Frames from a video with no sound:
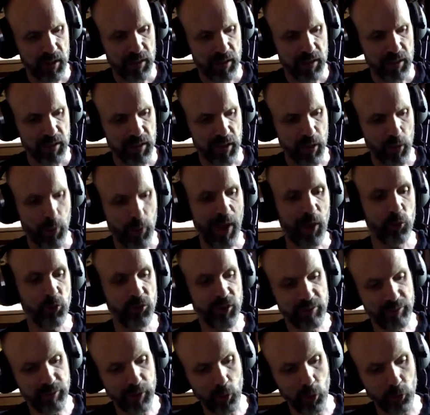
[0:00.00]
how
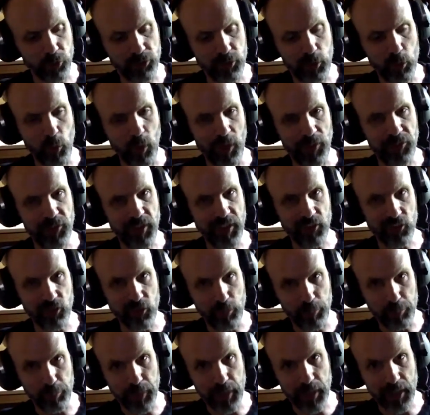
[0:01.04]
difficult do you want things
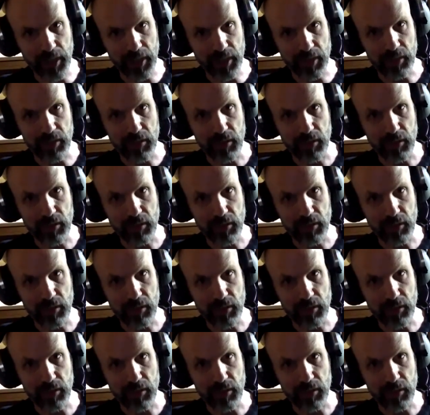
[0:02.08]
to be?